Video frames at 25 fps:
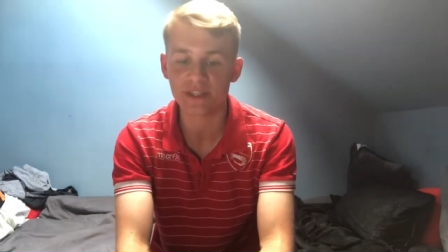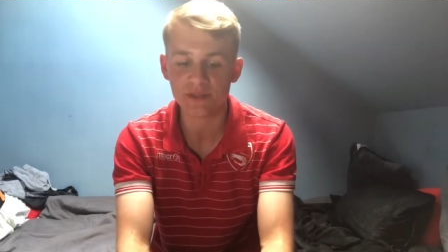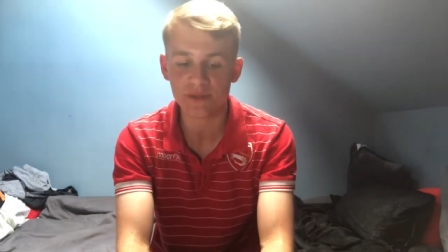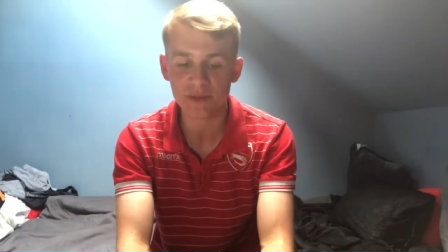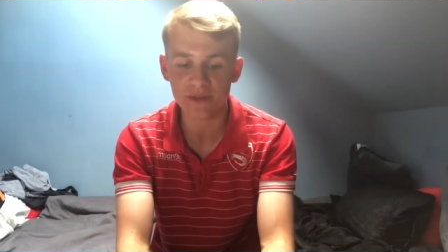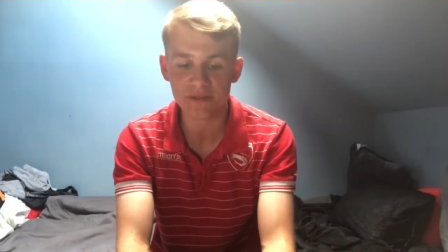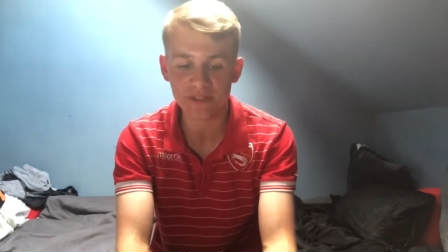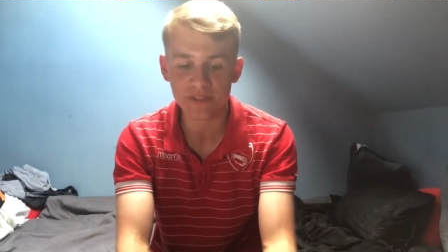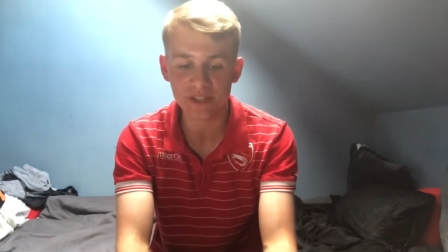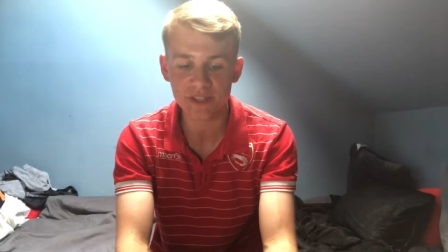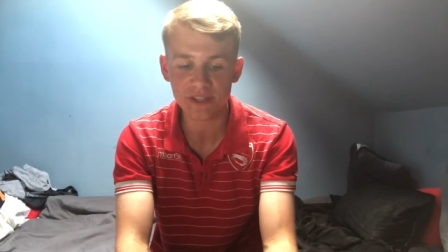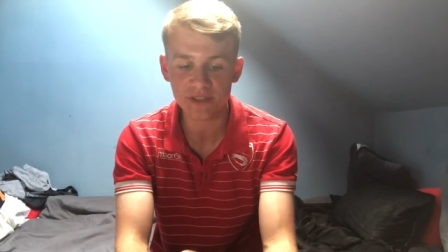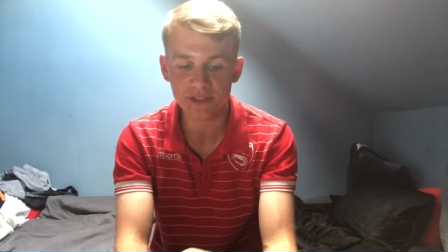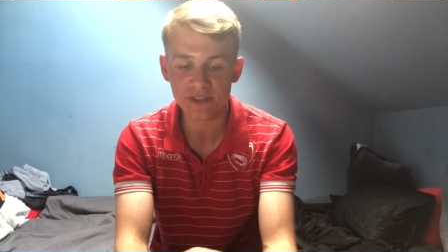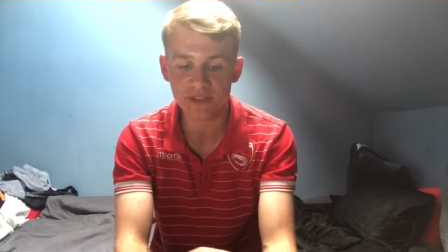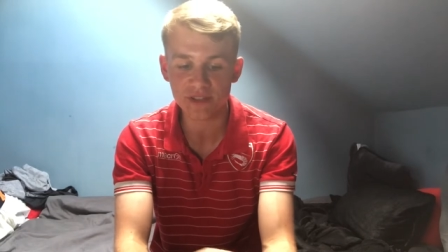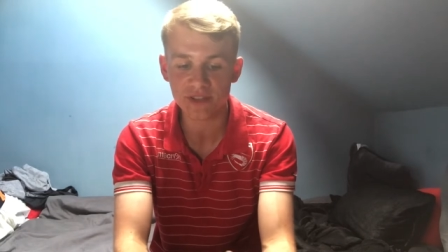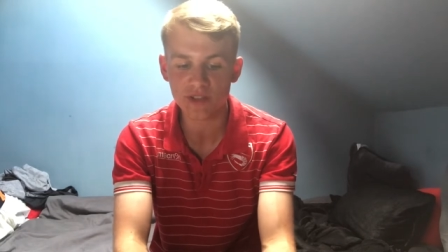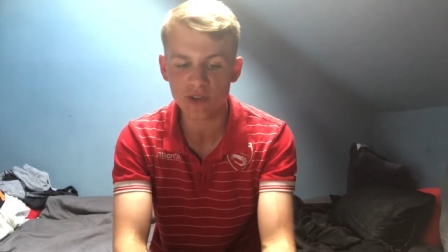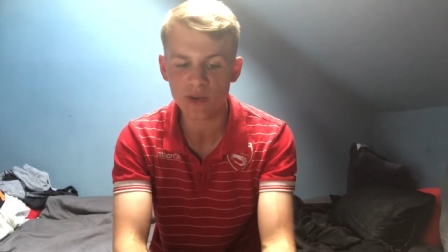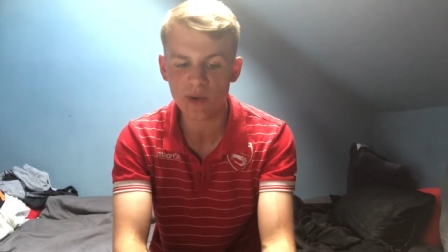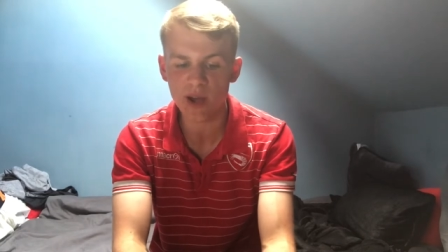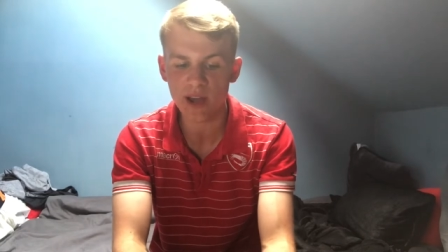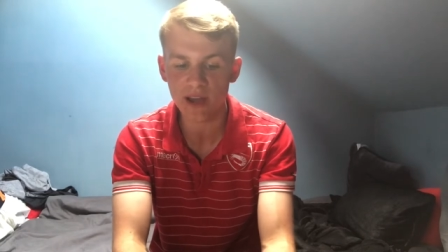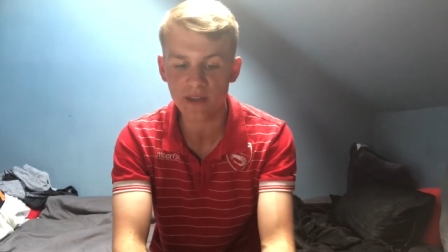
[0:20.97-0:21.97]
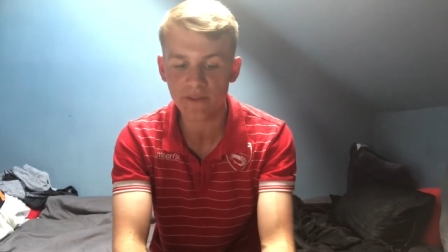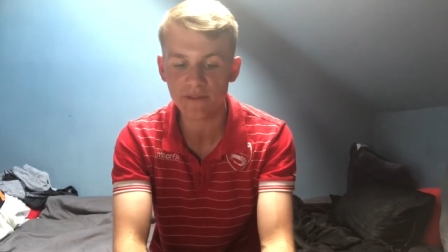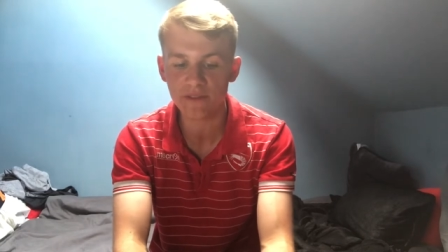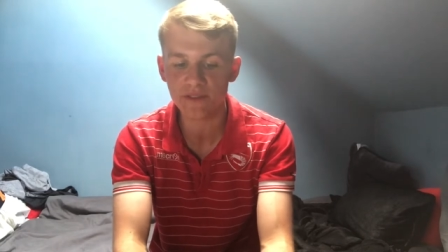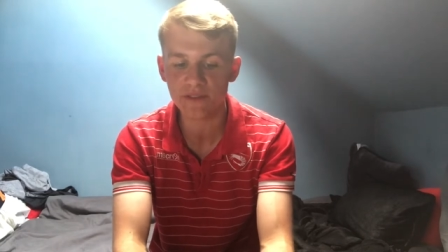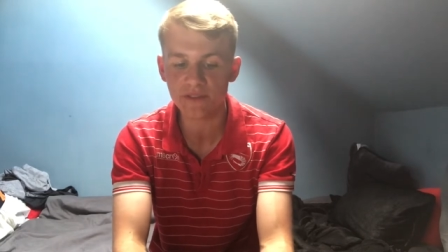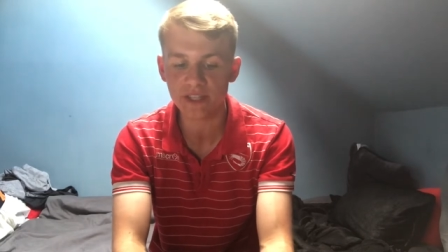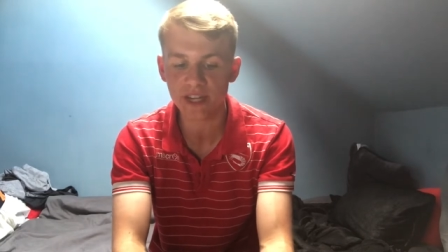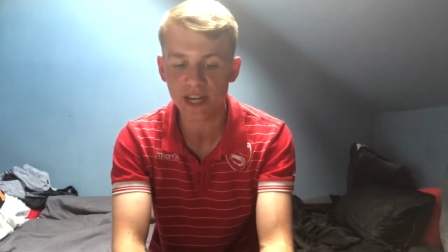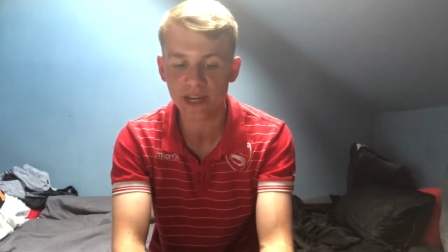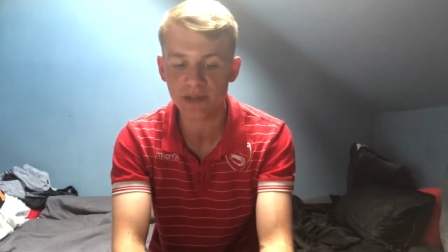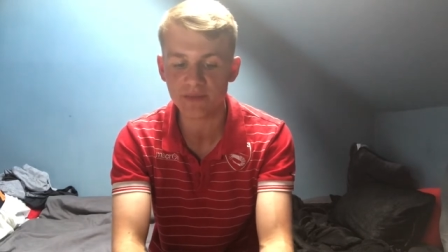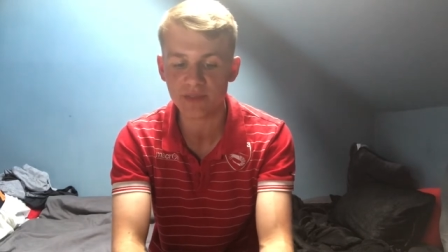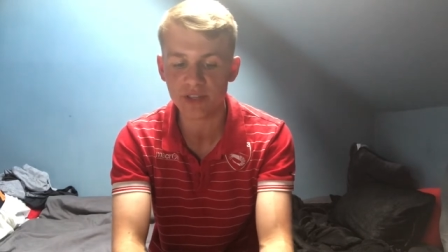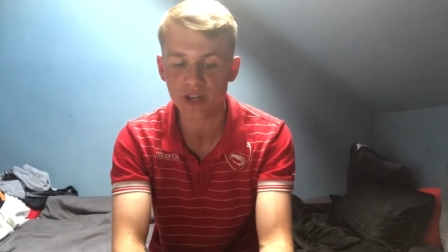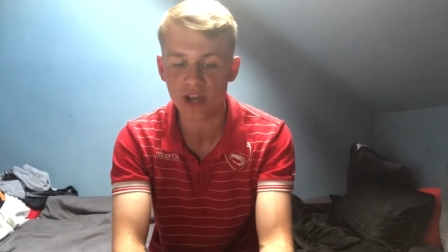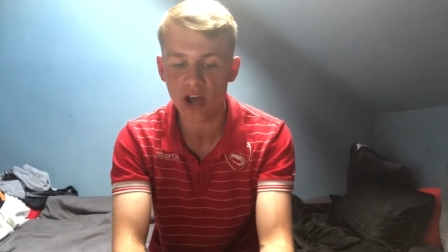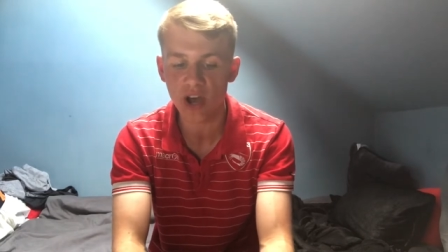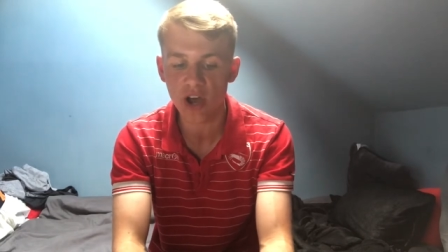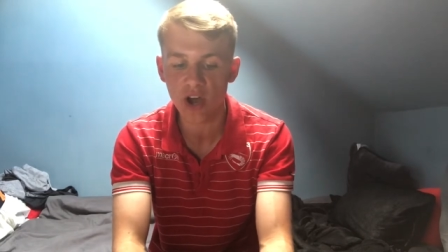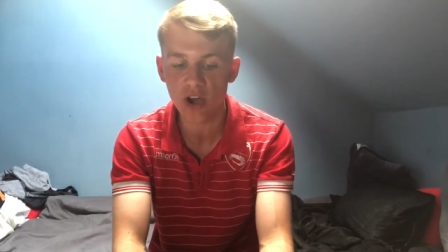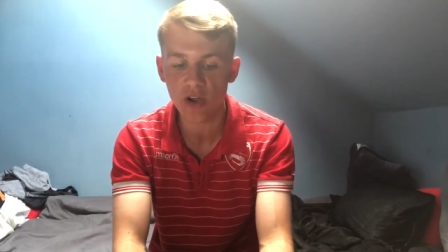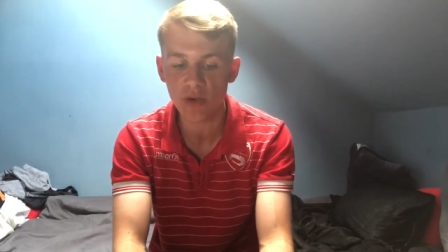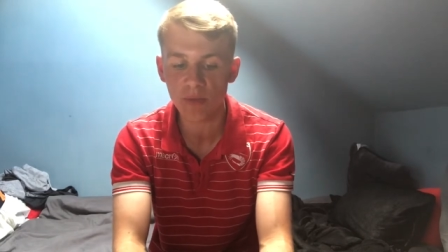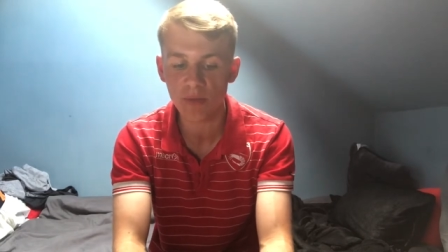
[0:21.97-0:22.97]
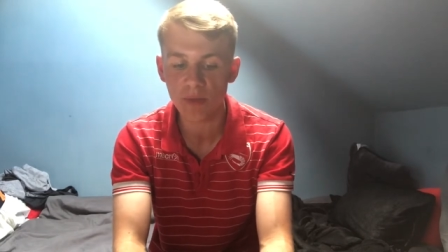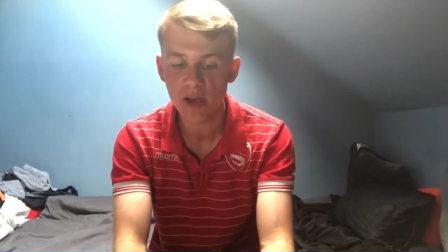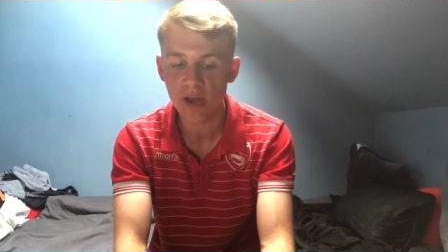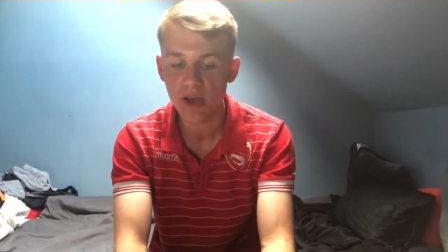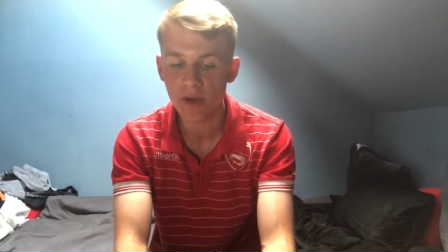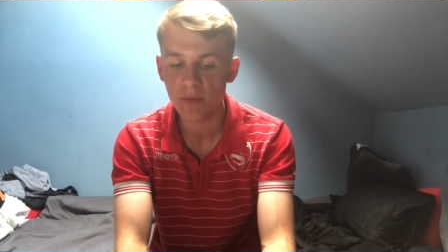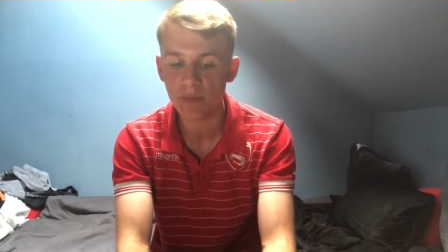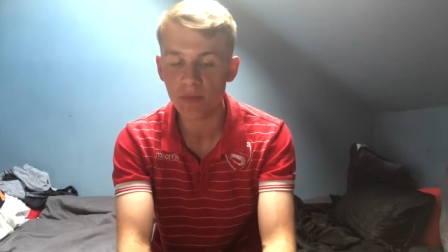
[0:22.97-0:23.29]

so I've seen us quite a few times at home,